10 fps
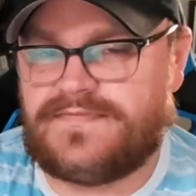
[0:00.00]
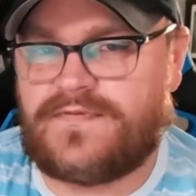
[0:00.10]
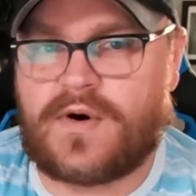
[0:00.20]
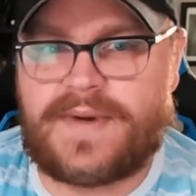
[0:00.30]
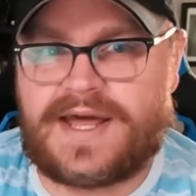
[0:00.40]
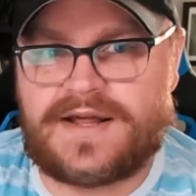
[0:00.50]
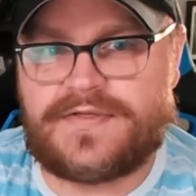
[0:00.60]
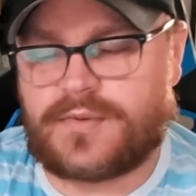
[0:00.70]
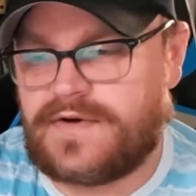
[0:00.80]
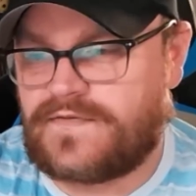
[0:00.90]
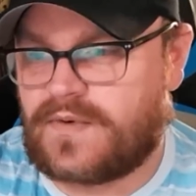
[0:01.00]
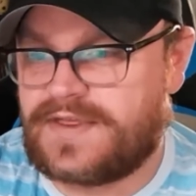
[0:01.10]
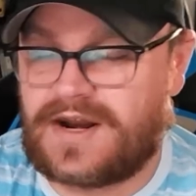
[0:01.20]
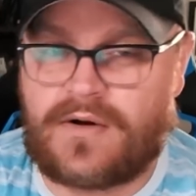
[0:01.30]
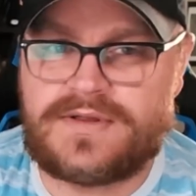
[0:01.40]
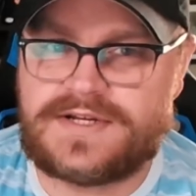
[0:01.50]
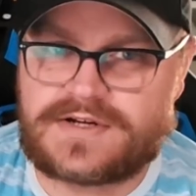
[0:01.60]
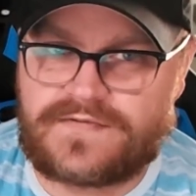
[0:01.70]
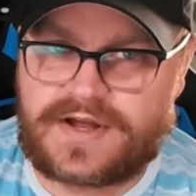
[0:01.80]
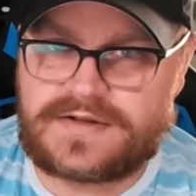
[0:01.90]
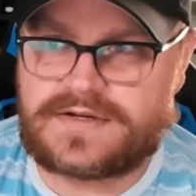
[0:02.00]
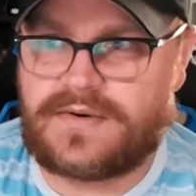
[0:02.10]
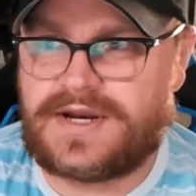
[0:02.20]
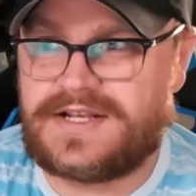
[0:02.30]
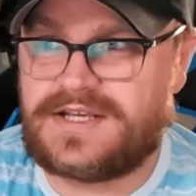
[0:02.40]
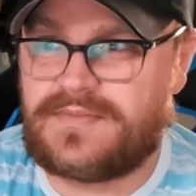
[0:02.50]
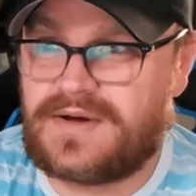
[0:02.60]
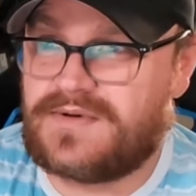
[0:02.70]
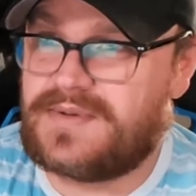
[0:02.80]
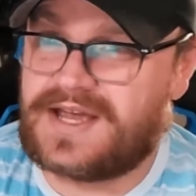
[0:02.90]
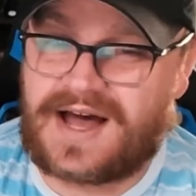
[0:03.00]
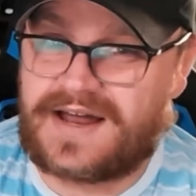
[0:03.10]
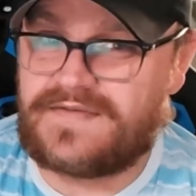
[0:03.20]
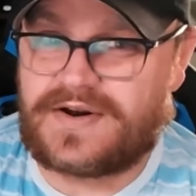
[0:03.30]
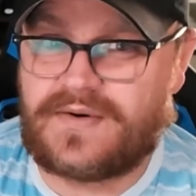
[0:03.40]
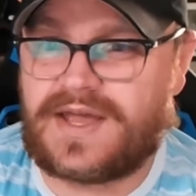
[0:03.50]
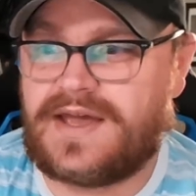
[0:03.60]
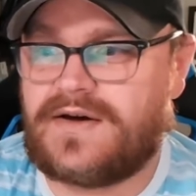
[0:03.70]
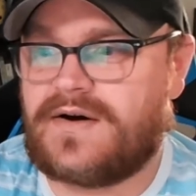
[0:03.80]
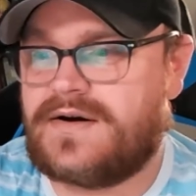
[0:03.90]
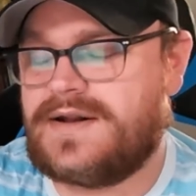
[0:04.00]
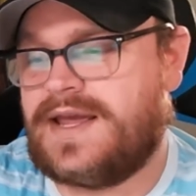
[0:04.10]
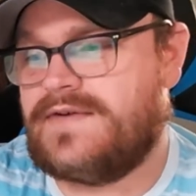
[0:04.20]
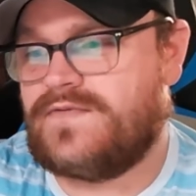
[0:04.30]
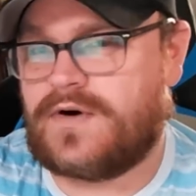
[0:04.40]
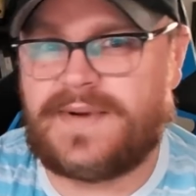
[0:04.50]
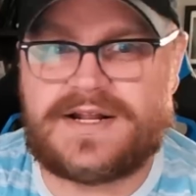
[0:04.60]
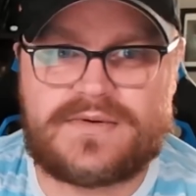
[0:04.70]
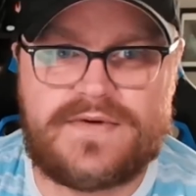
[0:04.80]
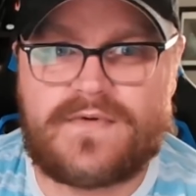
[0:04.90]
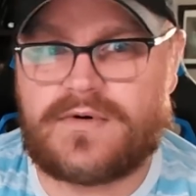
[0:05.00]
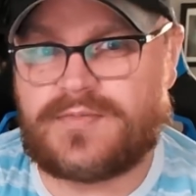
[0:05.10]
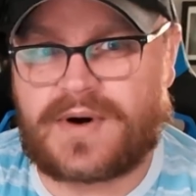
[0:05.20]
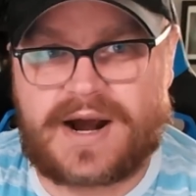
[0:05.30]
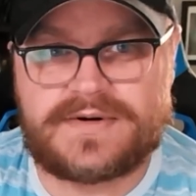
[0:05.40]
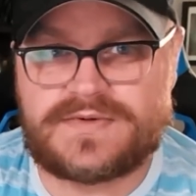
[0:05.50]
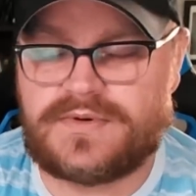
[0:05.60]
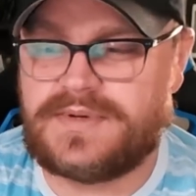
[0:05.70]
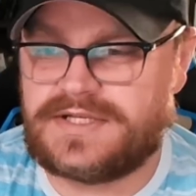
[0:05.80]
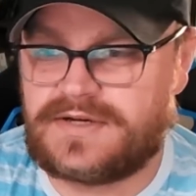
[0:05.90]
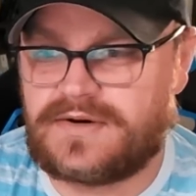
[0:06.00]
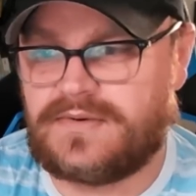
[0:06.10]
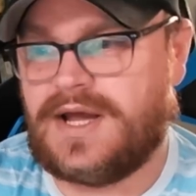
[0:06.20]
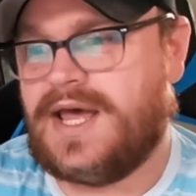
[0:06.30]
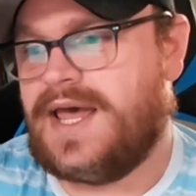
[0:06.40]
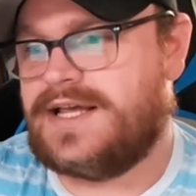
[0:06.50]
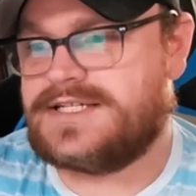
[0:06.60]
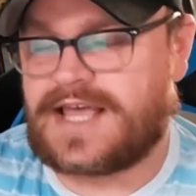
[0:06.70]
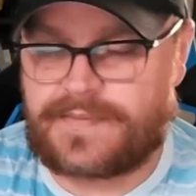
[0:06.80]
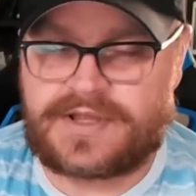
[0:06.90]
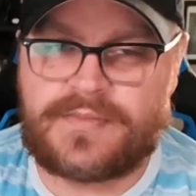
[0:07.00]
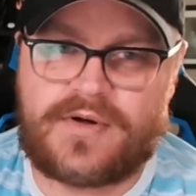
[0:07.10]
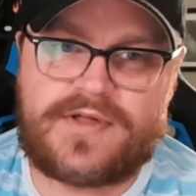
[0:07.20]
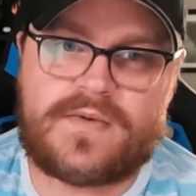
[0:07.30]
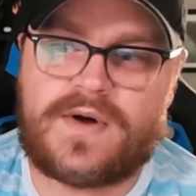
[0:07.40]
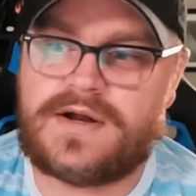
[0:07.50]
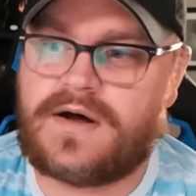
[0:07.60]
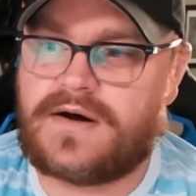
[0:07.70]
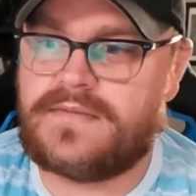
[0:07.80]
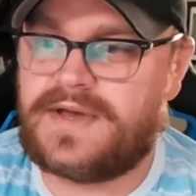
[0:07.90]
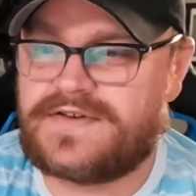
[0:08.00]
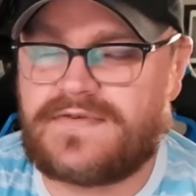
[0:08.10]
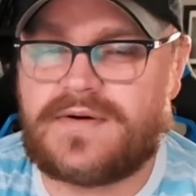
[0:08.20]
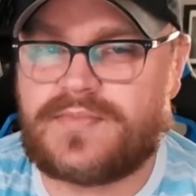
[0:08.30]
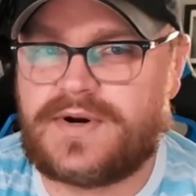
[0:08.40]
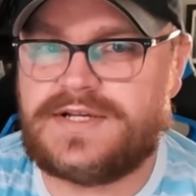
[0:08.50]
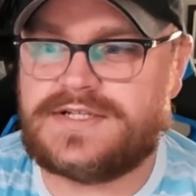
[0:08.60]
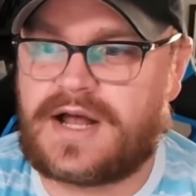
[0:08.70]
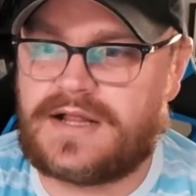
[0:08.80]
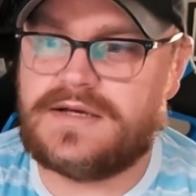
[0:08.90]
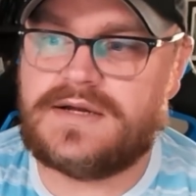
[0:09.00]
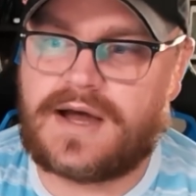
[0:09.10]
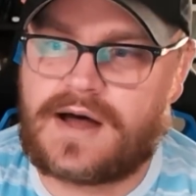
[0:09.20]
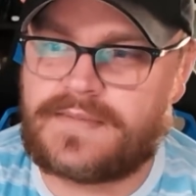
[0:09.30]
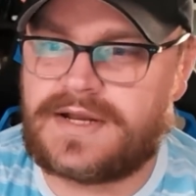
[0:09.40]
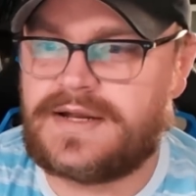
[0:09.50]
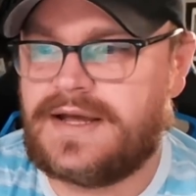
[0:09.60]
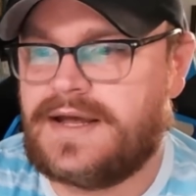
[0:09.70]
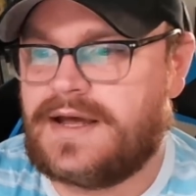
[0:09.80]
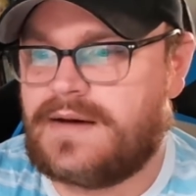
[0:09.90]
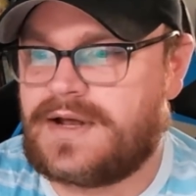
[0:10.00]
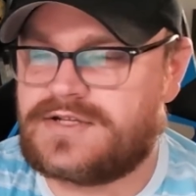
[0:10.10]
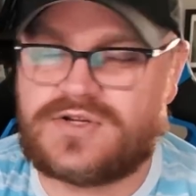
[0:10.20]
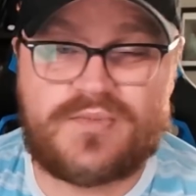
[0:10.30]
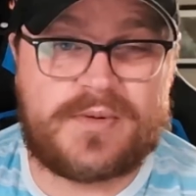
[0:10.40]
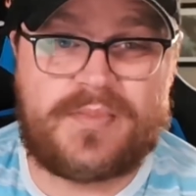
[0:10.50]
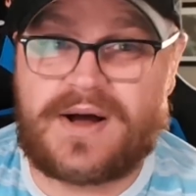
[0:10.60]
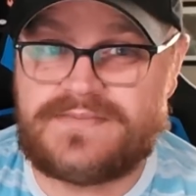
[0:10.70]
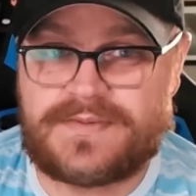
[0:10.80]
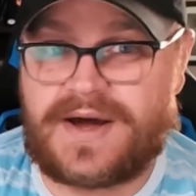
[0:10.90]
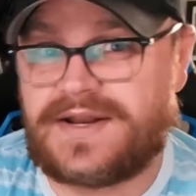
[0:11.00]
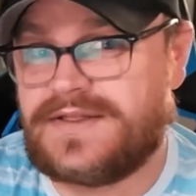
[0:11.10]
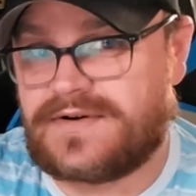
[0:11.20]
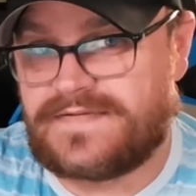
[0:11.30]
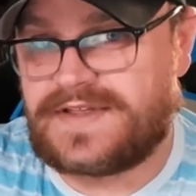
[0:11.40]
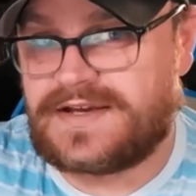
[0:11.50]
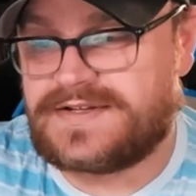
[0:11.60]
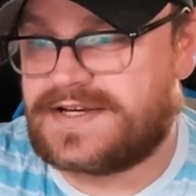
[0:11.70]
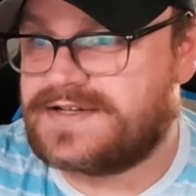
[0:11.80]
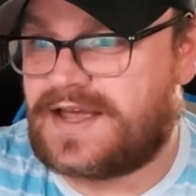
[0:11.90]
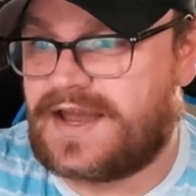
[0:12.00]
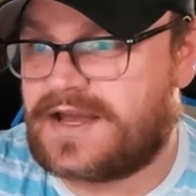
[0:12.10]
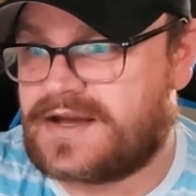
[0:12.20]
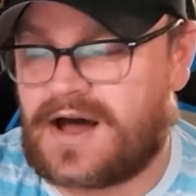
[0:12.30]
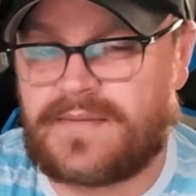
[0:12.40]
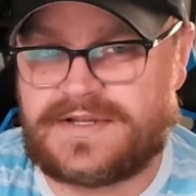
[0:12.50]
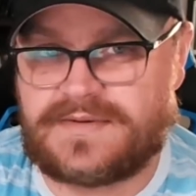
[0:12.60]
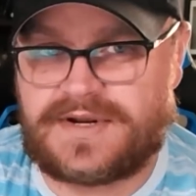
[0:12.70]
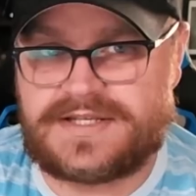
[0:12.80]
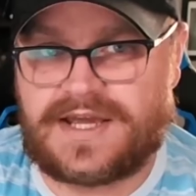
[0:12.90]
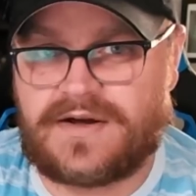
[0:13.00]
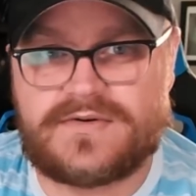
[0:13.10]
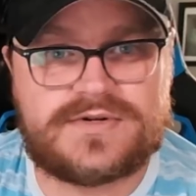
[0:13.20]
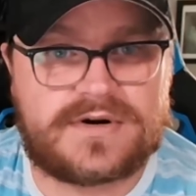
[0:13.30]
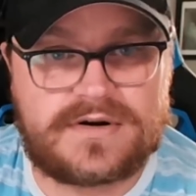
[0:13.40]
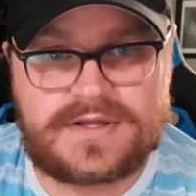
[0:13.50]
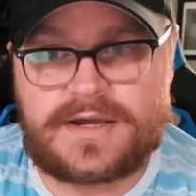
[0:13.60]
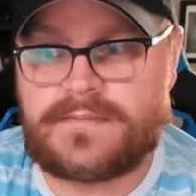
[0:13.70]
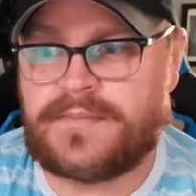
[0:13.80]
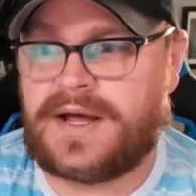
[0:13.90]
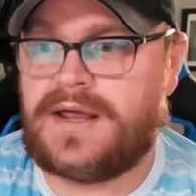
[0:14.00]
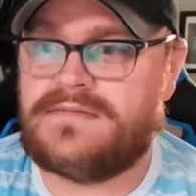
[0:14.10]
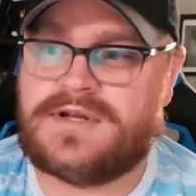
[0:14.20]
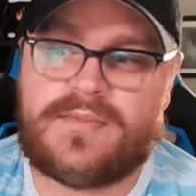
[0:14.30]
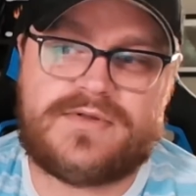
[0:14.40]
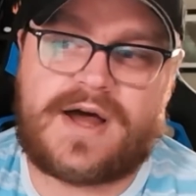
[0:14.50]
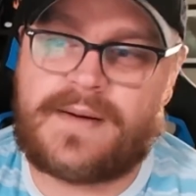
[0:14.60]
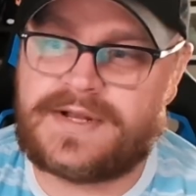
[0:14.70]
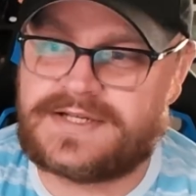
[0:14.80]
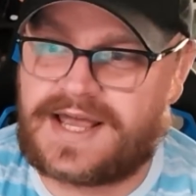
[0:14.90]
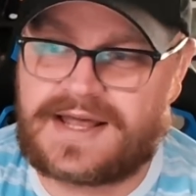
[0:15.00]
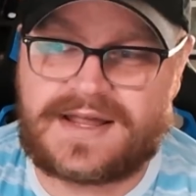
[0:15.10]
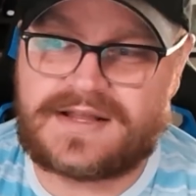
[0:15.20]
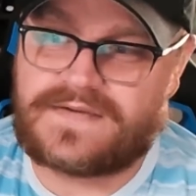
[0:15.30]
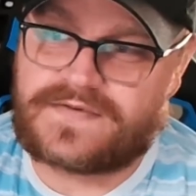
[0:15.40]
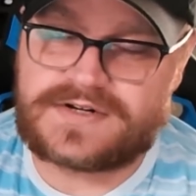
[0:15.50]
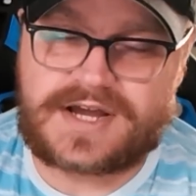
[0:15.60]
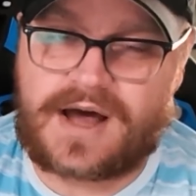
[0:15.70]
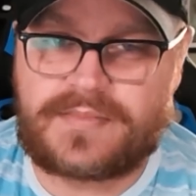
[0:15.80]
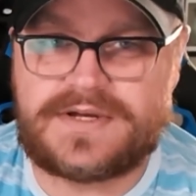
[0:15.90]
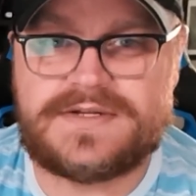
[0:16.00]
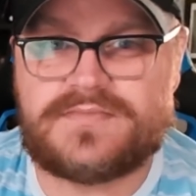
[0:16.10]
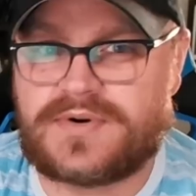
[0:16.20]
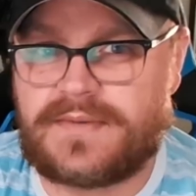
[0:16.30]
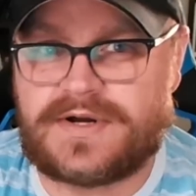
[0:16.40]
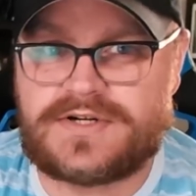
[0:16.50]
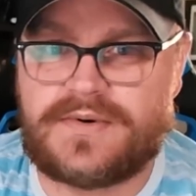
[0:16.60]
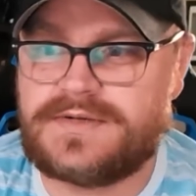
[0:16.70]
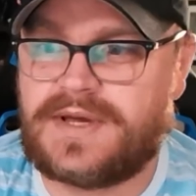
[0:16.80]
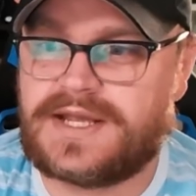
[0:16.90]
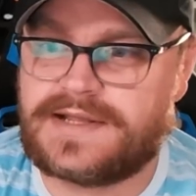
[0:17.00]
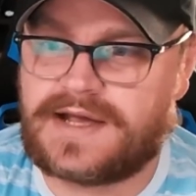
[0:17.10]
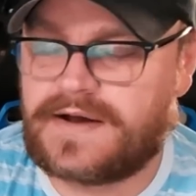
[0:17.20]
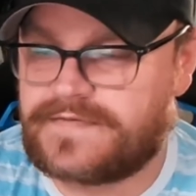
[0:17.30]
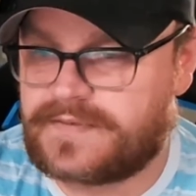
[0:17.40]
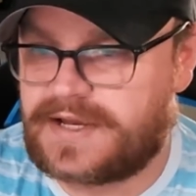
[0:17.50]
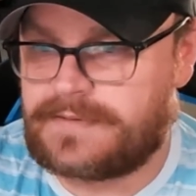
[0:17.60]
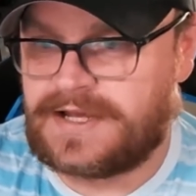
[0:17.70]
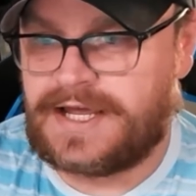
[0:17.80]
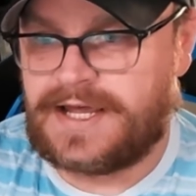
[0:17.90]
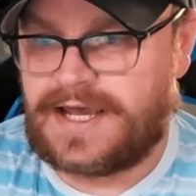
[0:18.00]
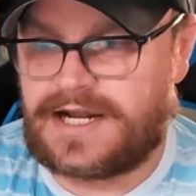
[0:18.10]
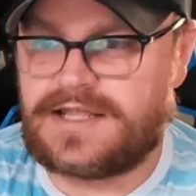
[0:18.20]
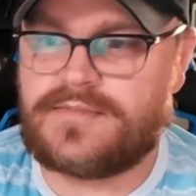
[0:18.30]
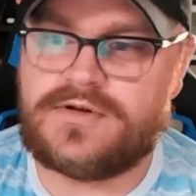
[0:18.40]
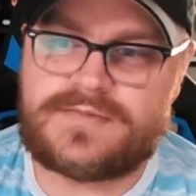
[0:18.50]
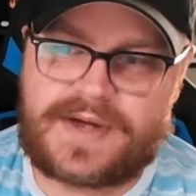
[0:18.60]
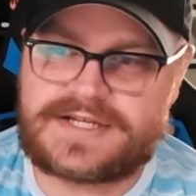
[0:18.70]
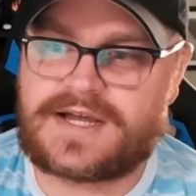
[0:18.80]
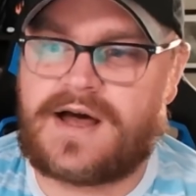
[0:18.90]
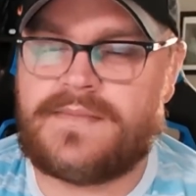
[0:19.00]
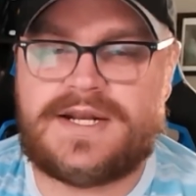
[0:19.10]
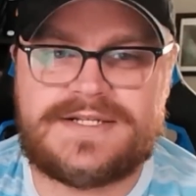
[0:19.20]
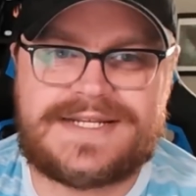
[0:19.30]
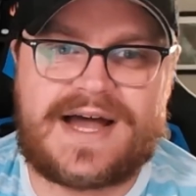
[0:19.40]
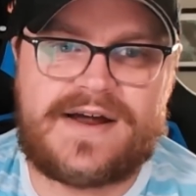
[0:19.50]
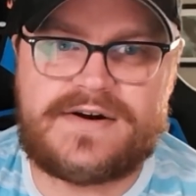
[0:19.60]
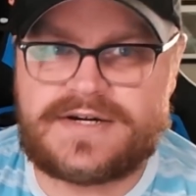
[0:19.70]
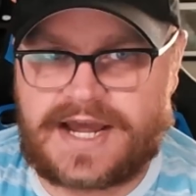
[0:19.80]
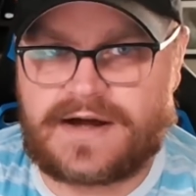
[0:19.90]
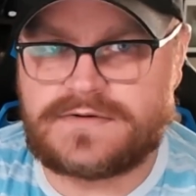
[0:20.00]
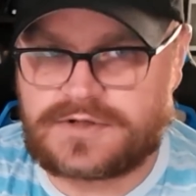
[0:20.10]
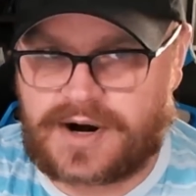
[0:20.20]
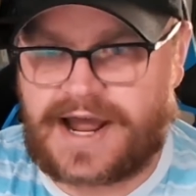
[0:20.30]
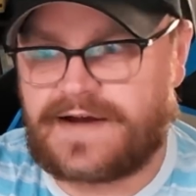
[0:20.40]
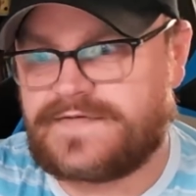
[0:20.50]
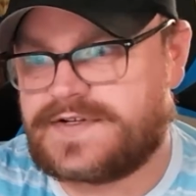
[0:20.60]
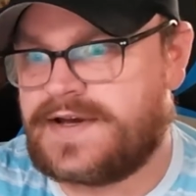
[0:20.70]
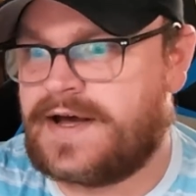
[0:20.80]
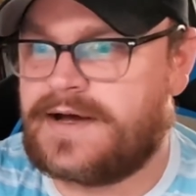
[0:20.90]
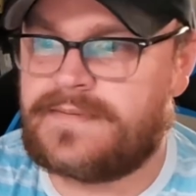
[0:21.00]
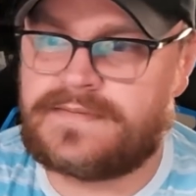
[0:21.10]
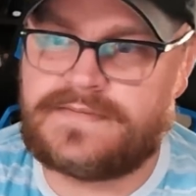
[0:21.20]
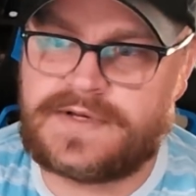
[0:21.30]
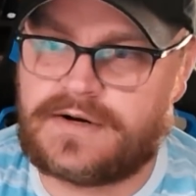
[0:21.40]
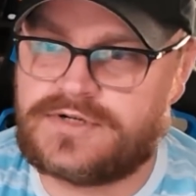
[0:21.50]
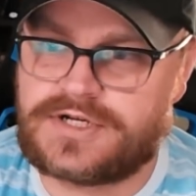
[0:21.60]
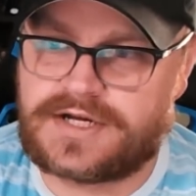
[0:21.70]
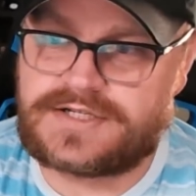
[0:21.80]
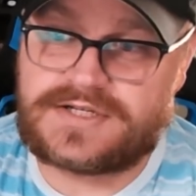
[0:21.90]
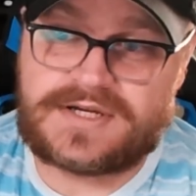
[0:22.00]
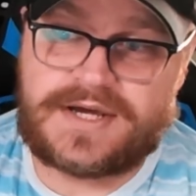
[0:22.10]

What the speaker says: 4-mana 3/4 that only Surveil 2 on ETB would be kind of an okay card, and 4-mana 3/4 with Prowess would be too. Slapping them both on 1 card makes for a pretty solid common. I'm not super pumped about either of these as, like, commons I'm going to take ultra early, but they're both commons that, like, the first copies pretty much always making the cut for me. And I think blue's best common is Dire Downdraft. You know, just